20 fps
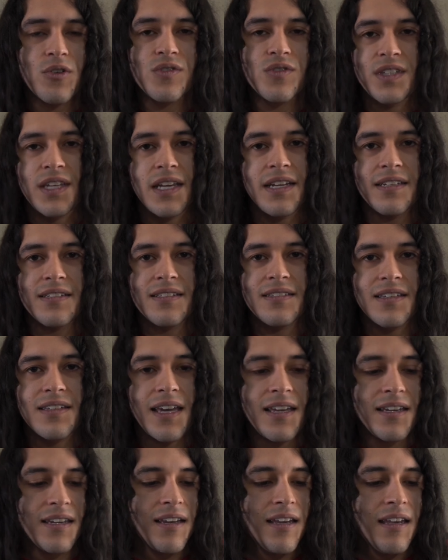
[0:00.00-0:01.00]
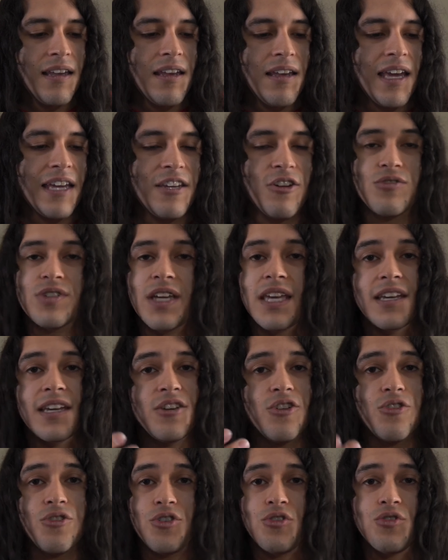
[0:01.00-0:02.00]
settings set and you're taking
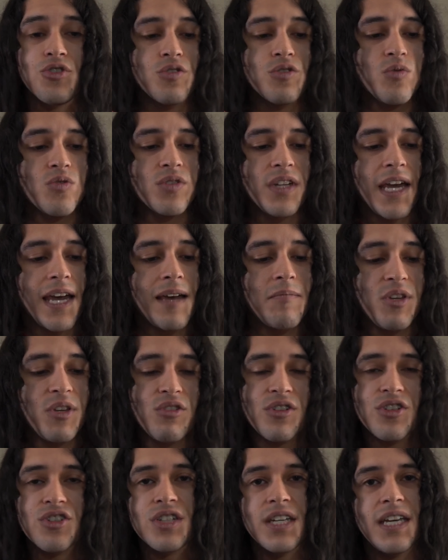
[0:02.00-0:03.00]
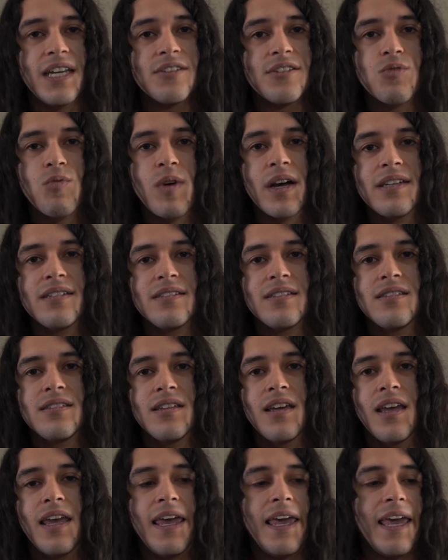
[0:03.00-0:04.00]
your usual dab, you can just hit it twice
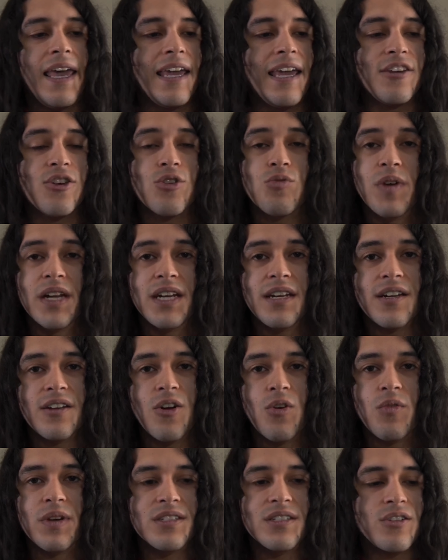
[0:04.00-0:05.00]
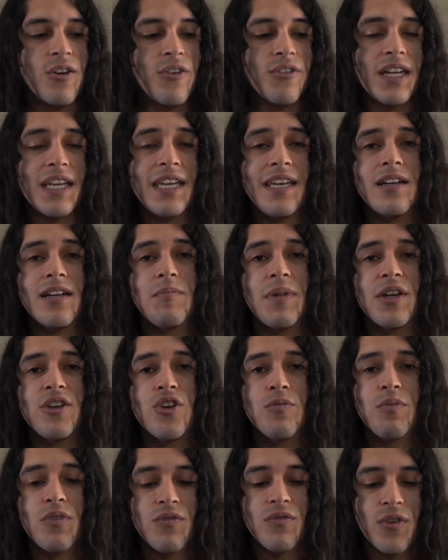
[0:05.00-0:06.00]
and you're ready to go. It's starting to heat up at
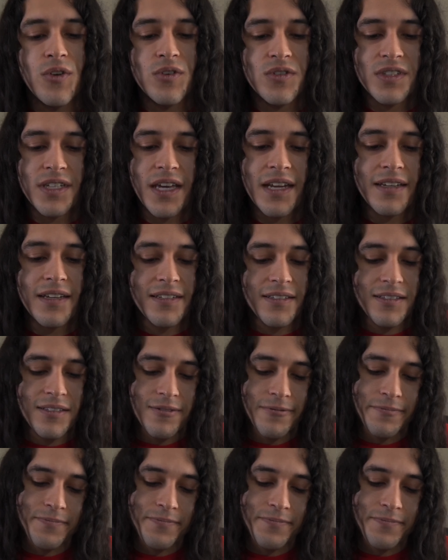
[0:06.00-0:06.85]
your preferred settings.